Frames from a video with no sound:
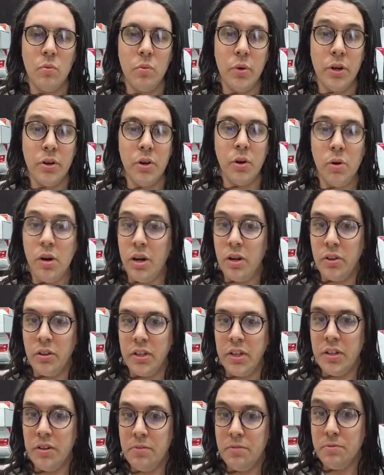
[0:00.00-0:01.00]
weirdo
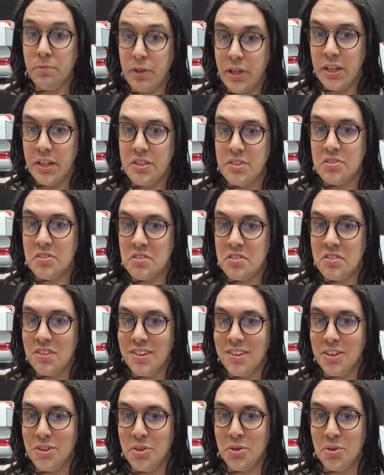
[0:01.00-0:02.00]
ugly freaks
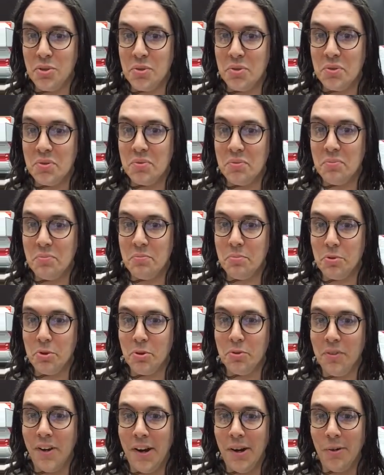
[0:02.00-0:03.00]
who
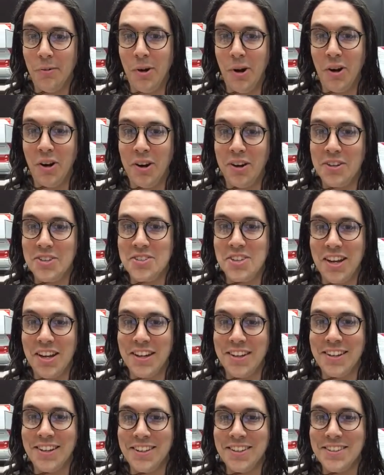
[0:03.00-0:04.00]
prove how wrong our
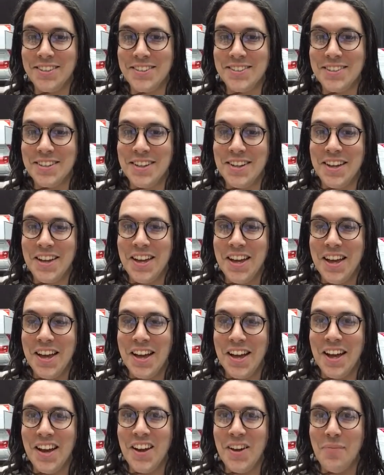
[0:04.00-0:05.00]
side is.
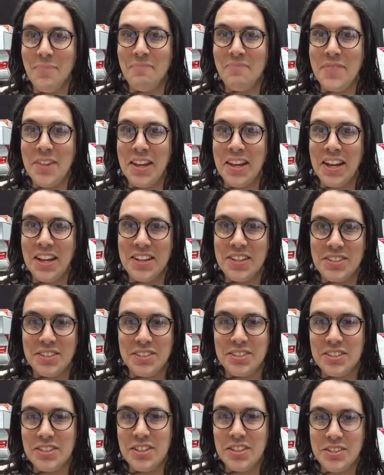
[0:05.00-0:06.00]
It kind of
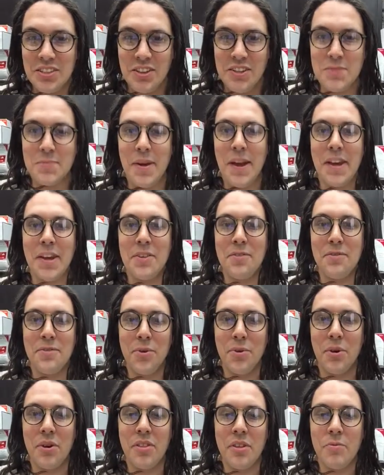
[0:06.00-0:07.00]
seesaws back and
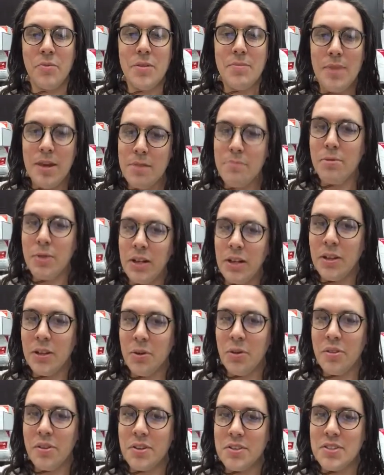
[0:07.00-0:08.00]
forth, and we made pretty
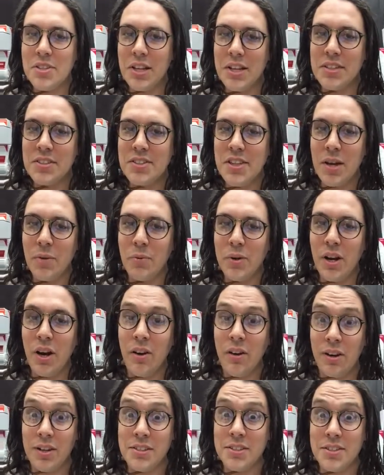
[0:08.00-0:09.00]
clear with our signs that we
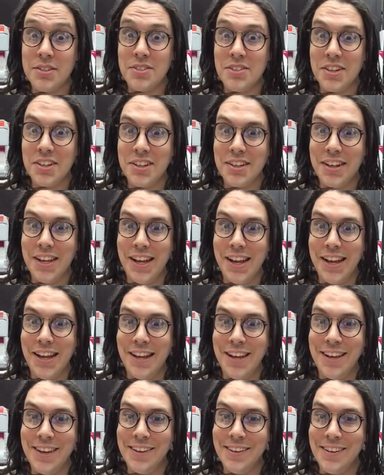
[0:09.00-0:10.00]
are autistic,
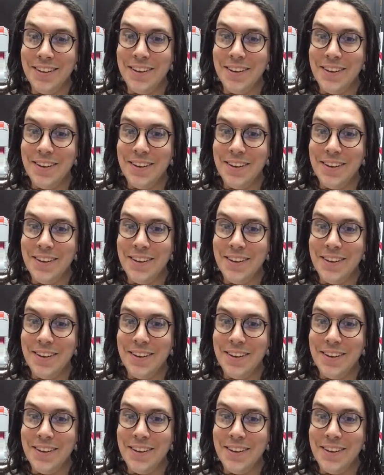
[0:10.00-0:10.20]
and